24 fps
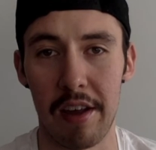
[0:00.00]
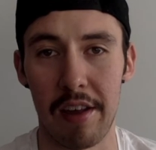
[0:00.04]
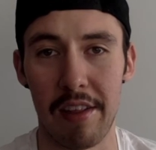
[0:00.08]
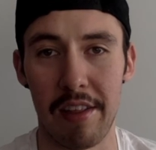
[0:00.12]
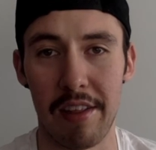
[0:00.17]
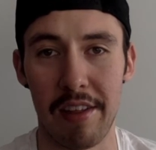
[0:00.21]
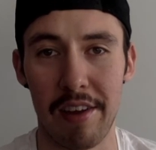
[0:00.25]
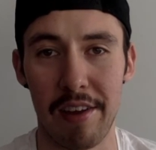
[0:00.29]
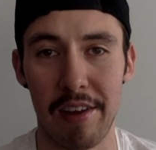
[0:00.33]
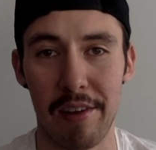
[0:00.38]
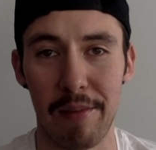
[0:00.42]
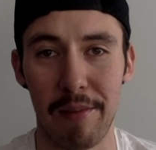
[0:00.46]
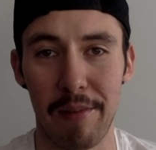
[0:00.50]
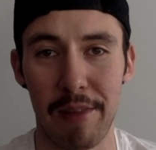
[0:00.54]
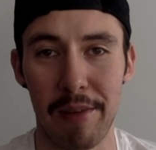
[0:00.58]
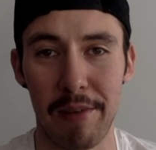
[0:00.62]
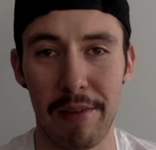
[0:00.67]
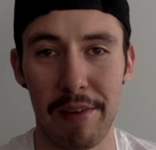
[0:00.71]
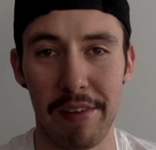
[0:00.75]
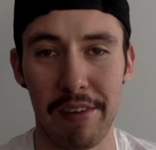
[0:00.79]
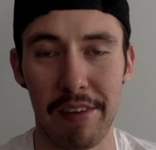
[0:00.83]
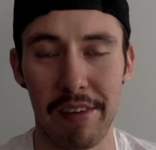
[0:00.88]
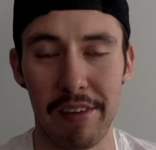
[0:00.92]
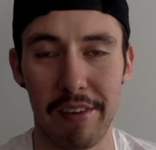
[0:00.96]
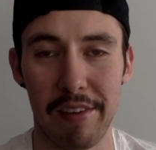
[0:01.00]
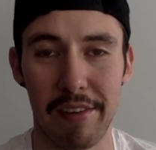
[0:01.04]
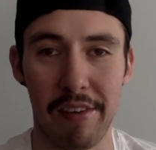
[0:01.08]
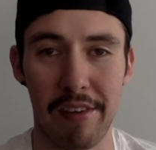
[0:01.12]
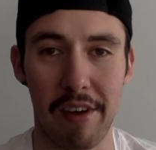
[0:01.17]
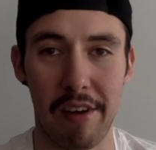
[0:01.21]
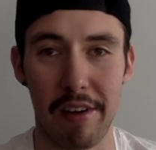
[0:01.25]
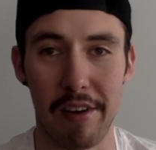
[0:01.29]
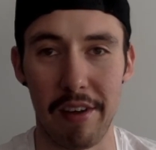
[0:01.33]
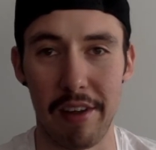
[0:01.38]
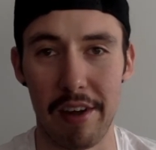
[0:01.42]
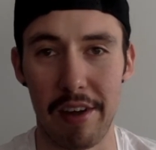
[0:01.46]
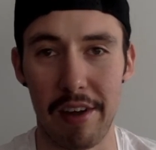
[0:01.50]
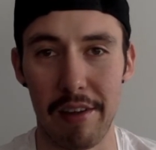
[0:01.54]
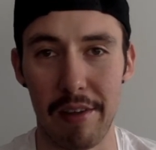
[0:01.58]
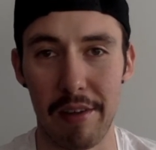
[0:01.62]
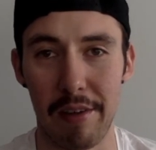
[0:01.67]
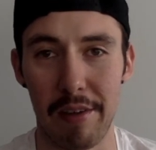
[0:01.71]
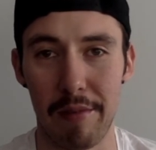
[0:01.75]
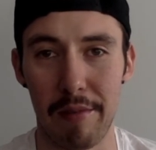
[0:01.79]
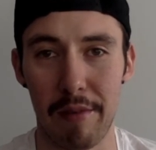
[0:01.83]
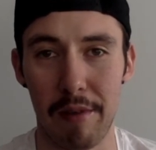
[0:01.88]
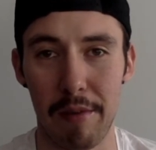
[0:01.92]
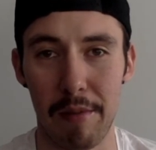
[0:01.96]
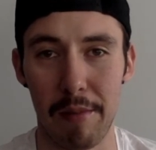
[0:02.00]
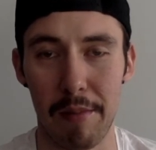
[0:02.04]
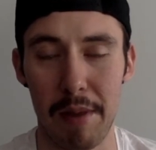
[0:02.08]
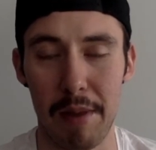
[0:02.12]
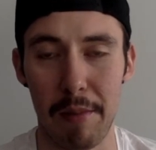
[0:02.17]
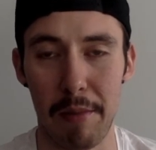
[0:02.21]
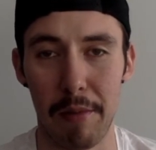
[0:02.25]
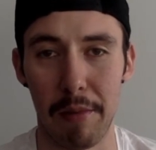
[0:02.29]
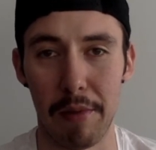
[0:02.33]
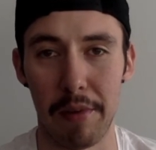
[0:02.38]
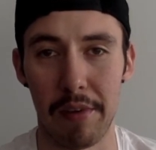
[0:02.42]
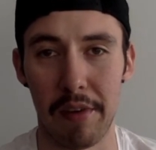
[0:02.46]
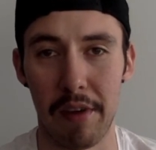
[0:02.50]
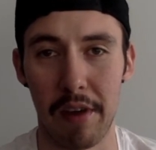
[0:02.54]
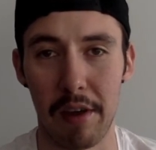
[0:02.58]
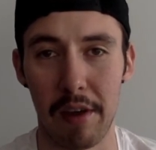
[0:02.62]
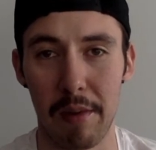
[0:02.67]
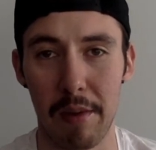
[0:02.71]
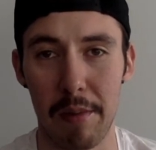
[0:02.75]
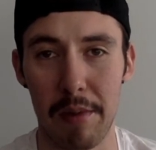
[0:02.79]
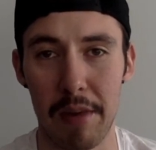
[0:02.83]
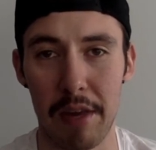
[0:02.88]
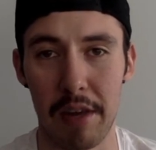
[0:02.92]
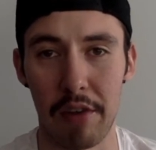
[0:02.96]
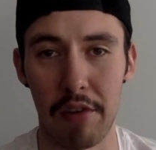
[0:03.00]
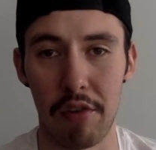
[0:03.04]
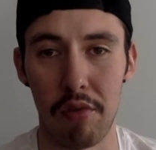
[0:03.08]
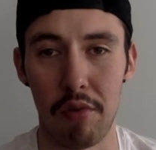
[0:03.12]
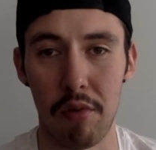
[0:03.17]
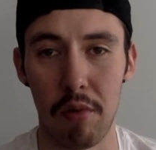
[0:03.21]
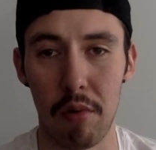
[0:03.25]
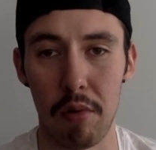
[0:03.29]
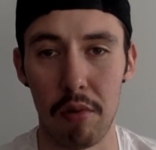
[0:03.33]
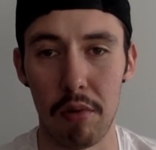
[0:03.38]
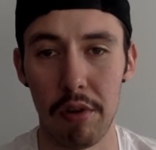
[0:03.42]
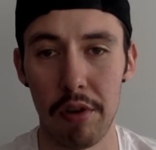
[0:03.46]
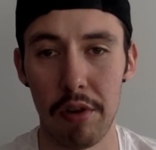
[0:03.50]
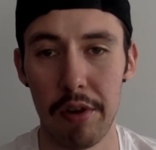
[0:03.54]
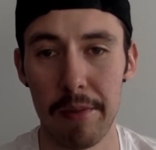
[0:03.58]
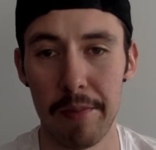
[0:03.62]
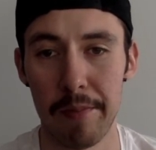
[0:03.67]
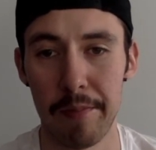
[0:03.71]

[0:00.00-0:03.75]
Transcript: the one that we saw earlier, the one where people talking about being too old.